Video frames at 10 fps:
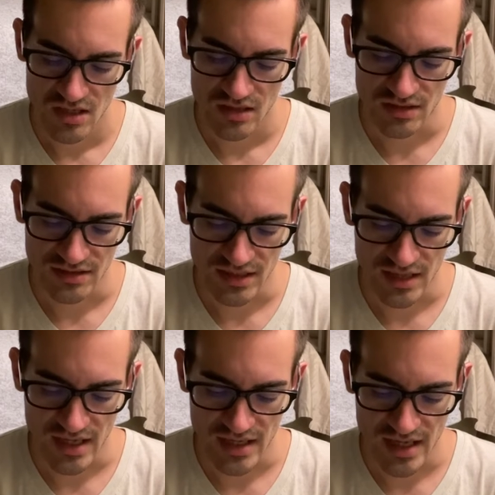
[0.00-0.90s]
Because
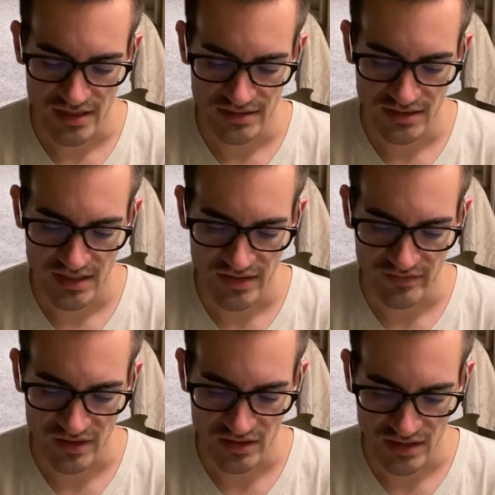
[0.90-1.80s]
I did
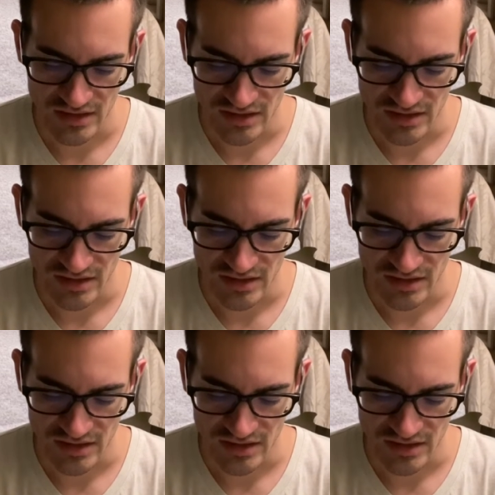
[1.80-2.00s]
have a lot of